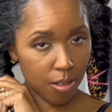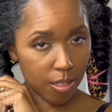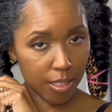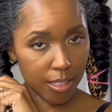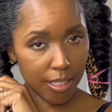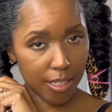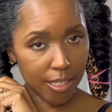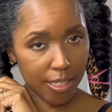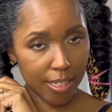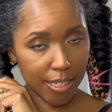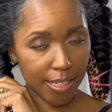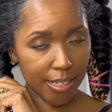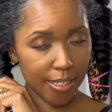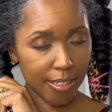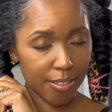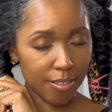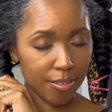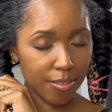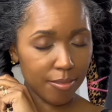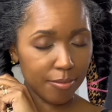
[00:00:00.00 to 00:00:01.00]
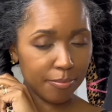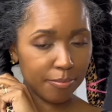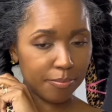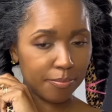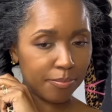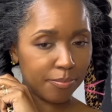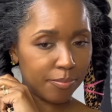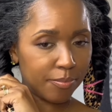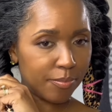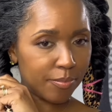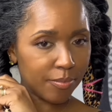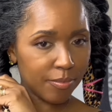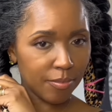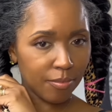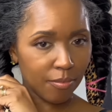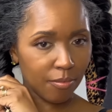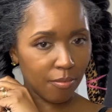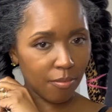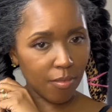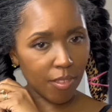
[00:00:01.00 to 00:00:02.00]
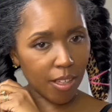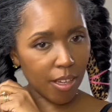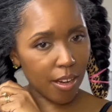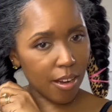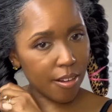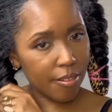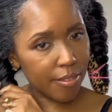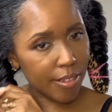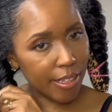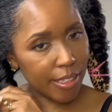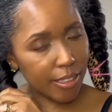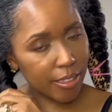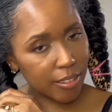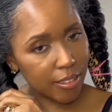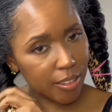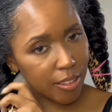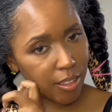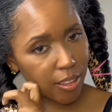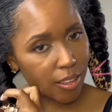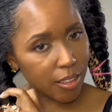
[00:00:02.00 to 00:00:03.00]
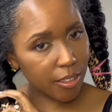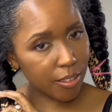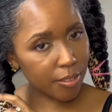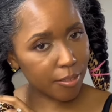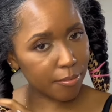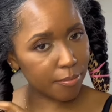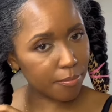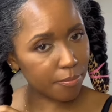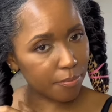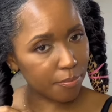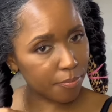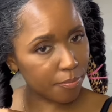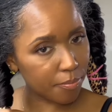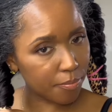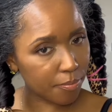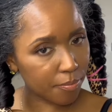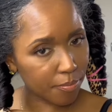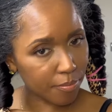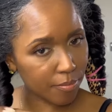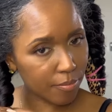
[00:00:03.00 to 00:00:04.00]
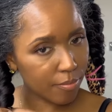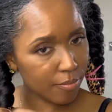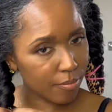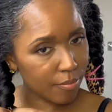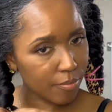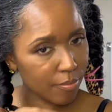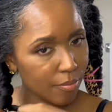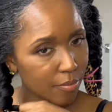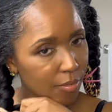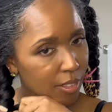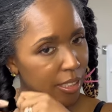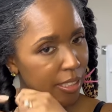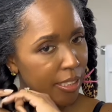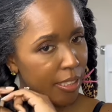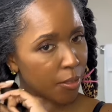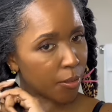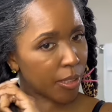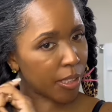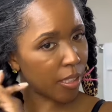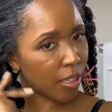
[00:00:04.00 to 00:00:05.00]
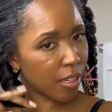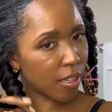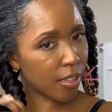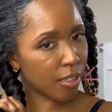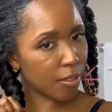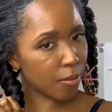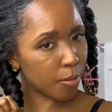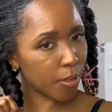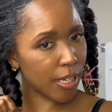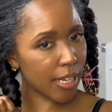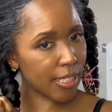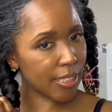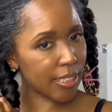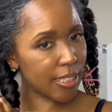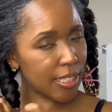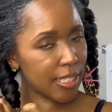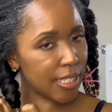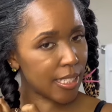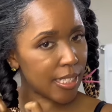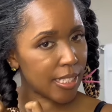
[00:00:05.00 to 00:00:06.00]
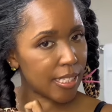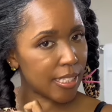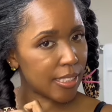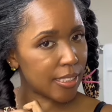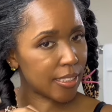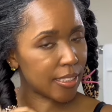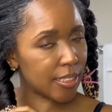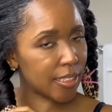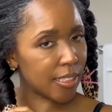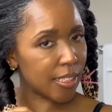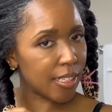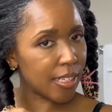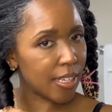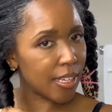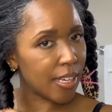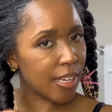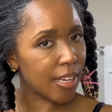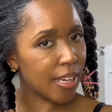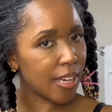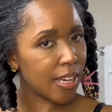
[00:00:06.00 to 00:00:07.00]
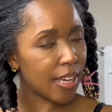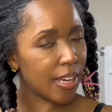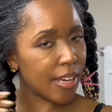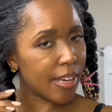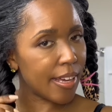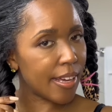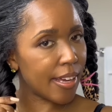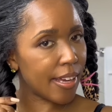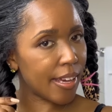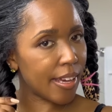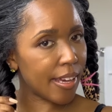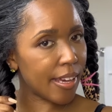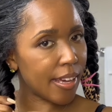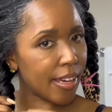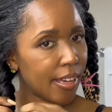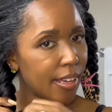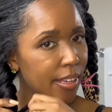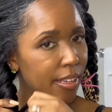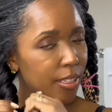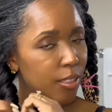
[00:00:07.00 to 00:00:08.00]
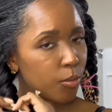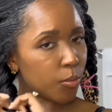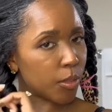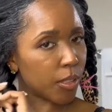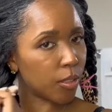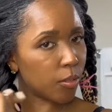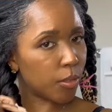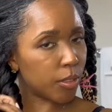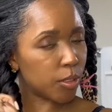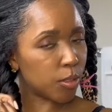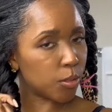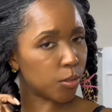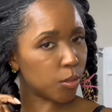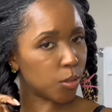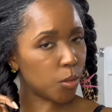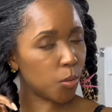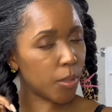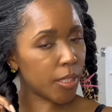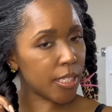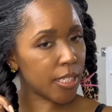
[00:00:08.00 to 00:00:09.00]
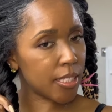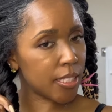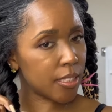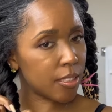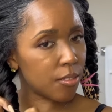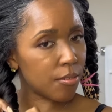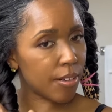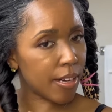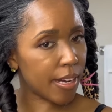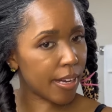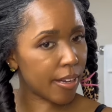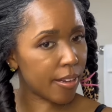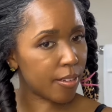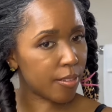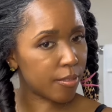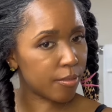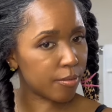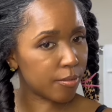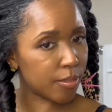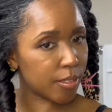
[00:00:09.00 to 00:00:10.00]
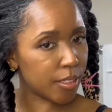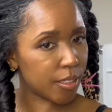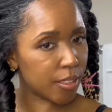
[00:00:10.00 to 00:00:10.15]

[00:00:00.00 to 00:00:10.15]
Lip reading: it a night, y'all. All right, so here we are. We're at the end, and we're going to twist around